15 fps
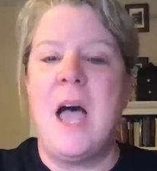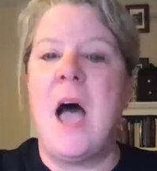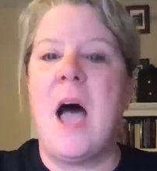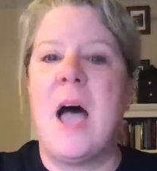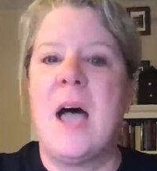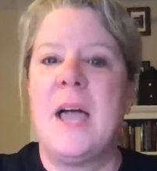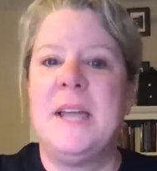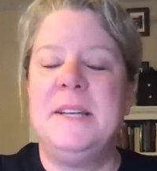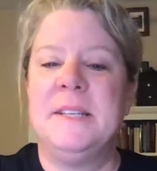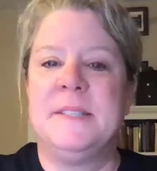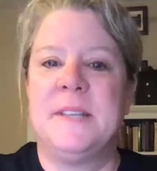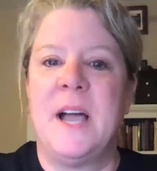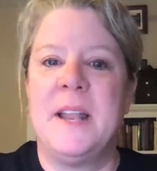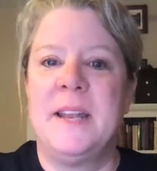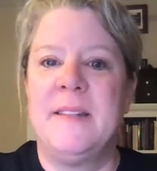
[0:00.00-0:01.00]
I
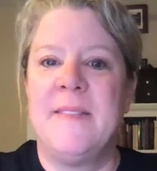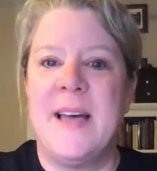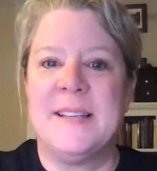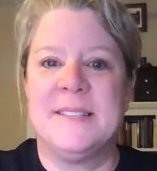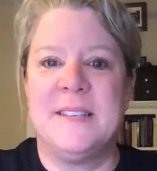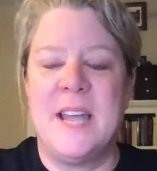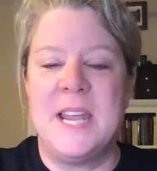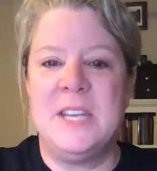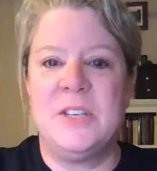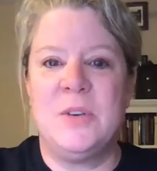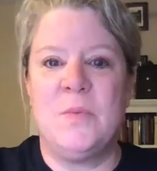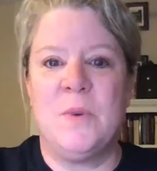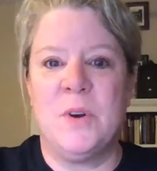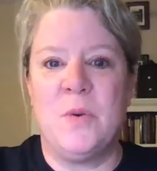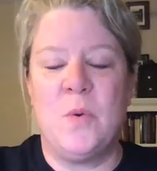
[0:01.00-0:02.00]
decided last night to
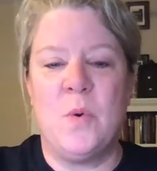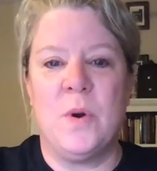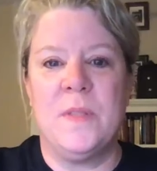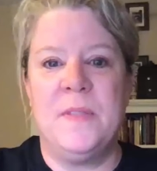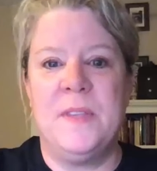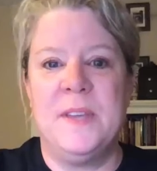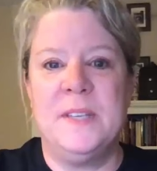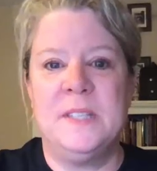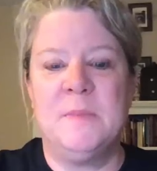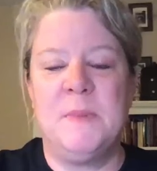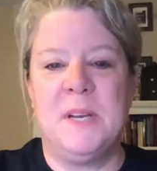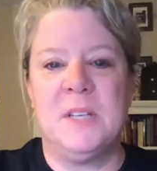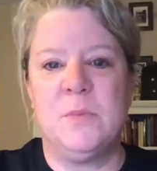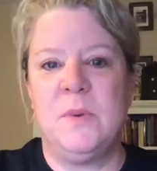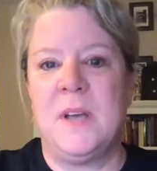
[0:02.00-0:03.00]
record this
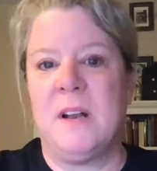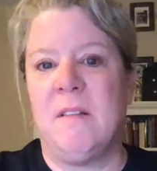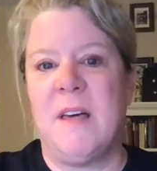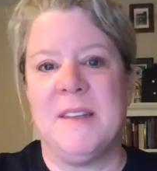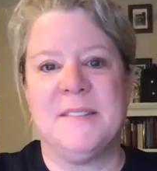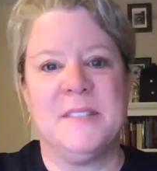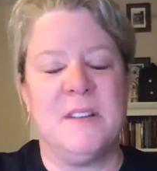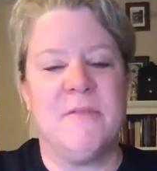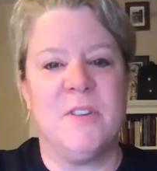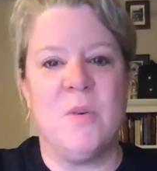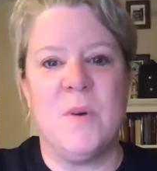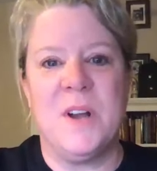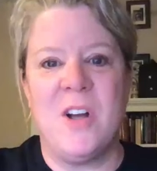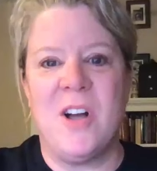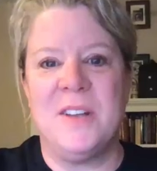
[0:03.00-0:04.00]
because we got a lot of stuff
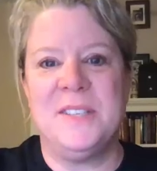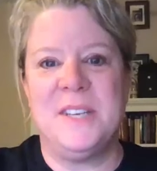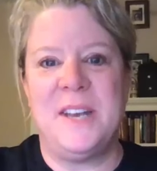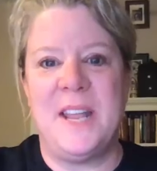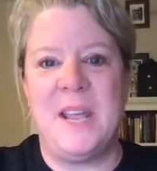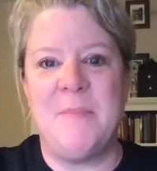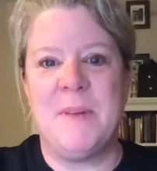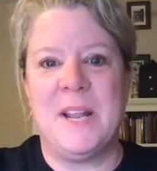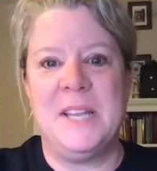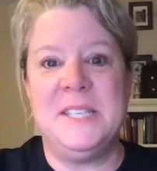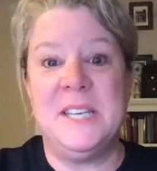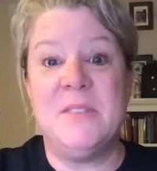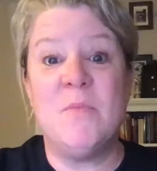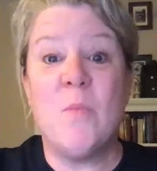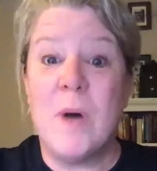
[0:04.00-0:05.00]
going on today, but I
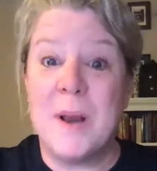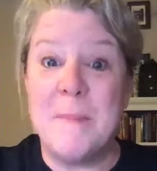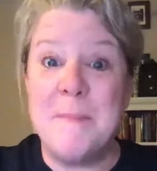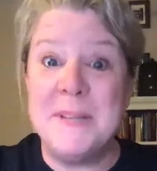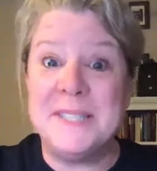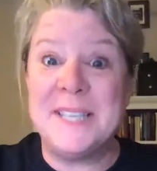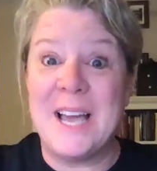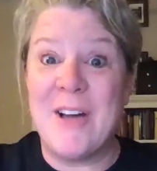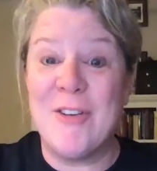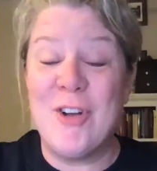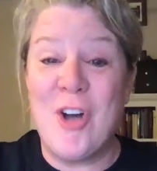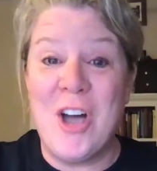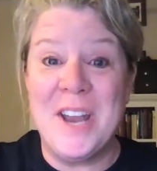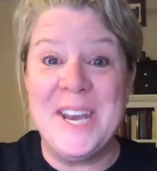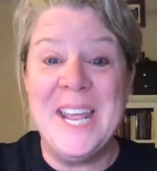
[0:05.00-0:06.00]
didn't want to miss out
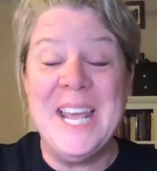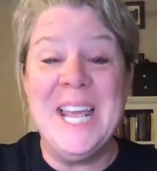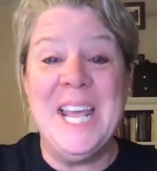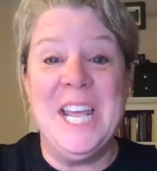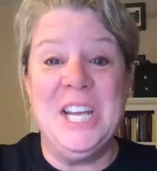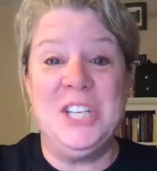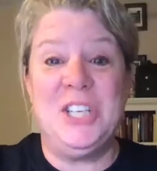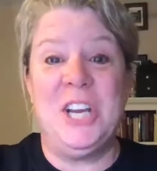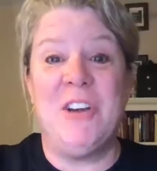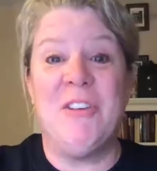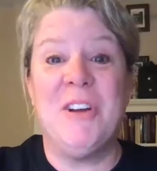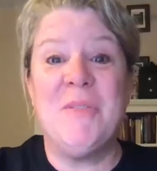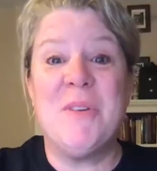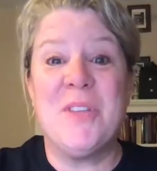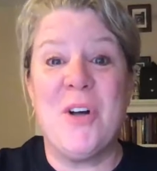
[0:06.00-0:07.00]
on
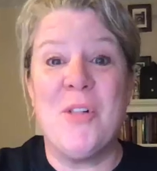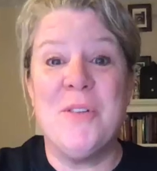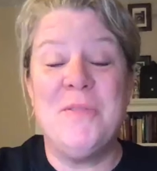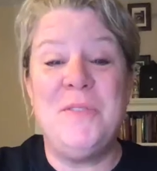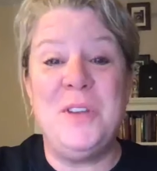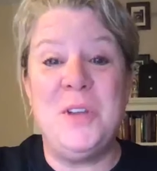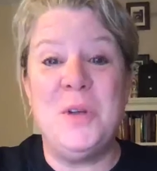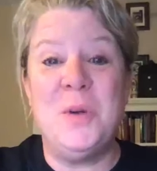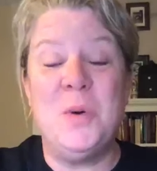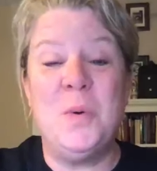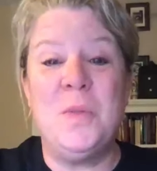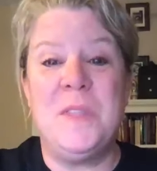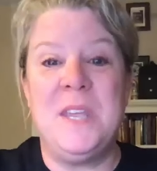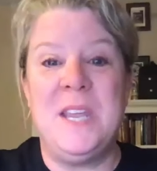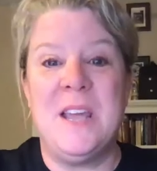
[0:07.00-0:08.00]
sharing with all of you
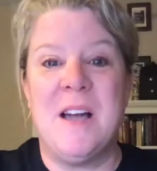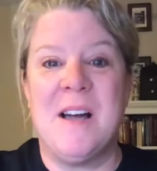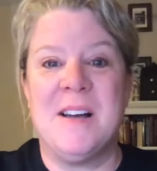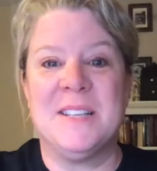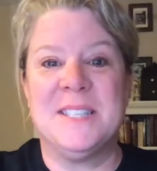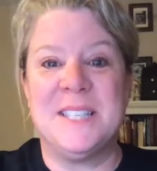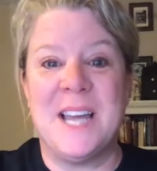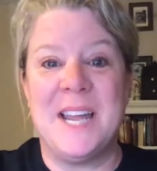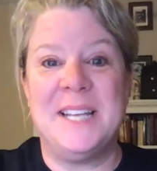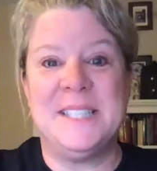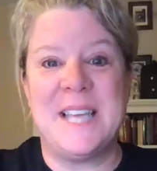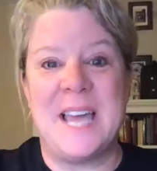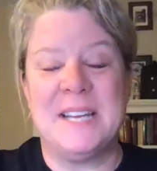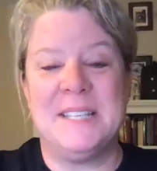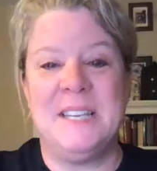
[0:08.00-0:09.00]
the science
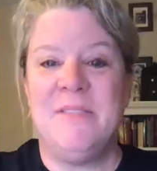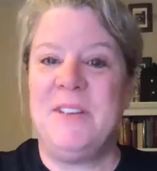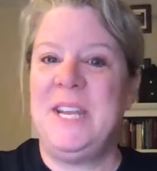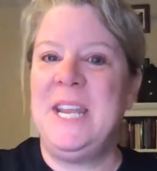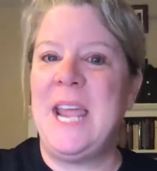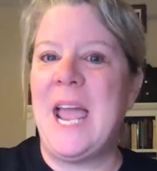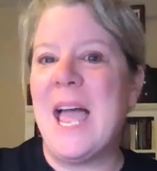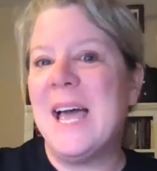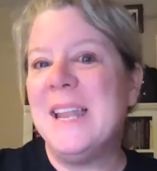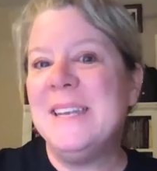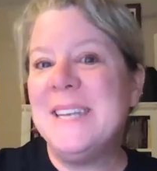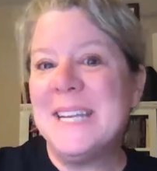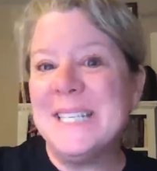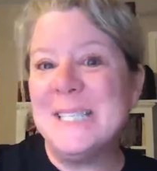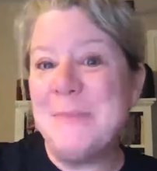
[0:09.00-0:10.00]
activity and
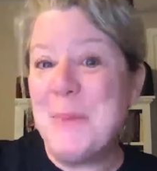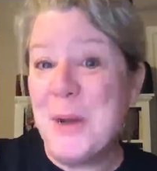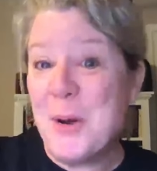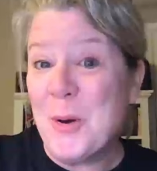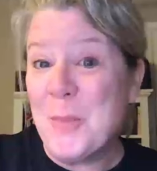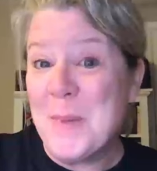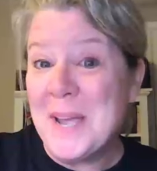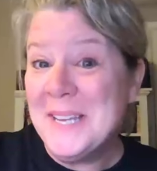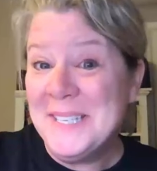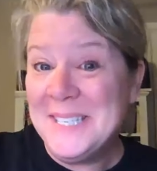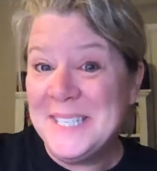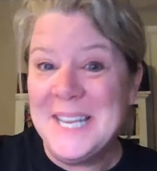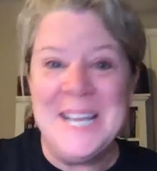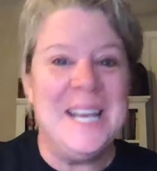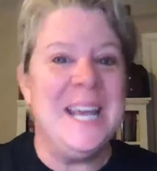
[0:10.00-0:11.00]

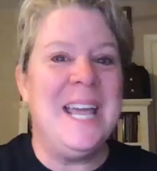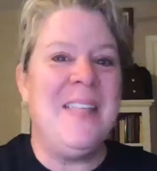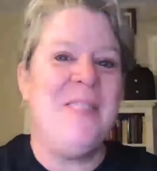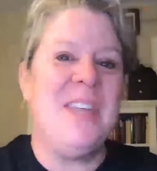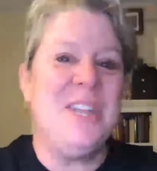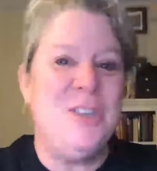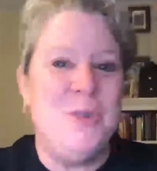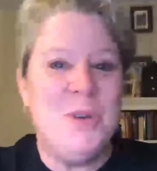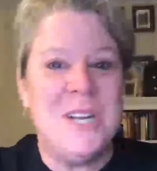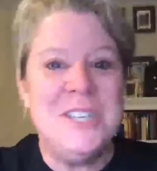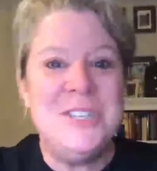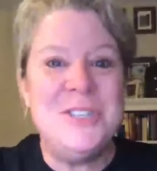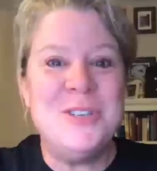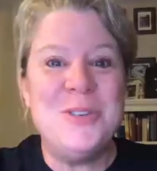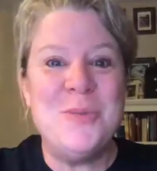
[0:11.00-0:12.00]
experiment that you can
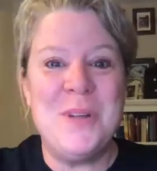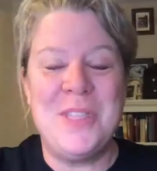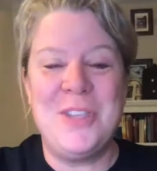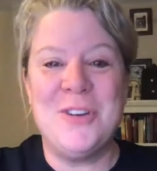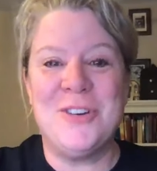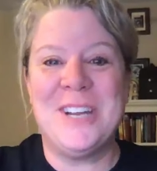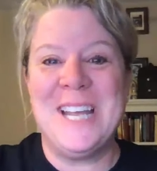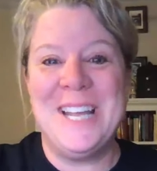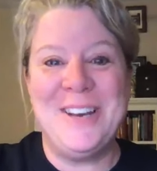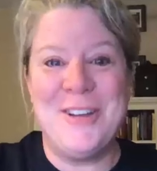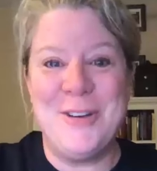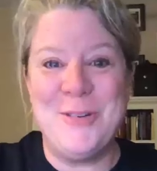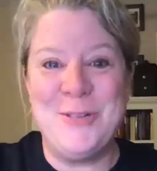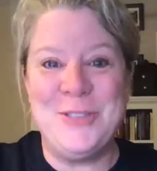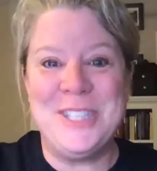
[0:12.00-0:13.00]
do with your
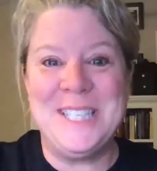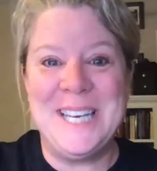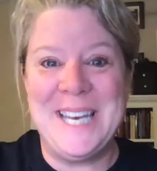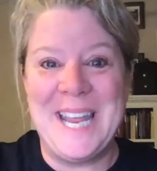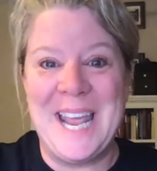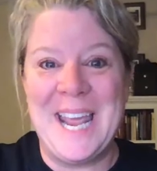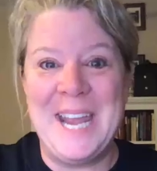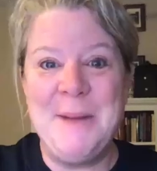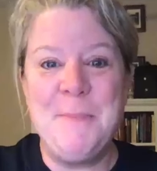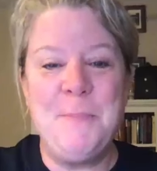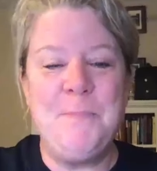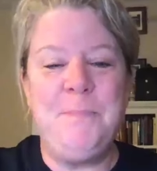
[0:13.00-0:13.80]
kiddos today.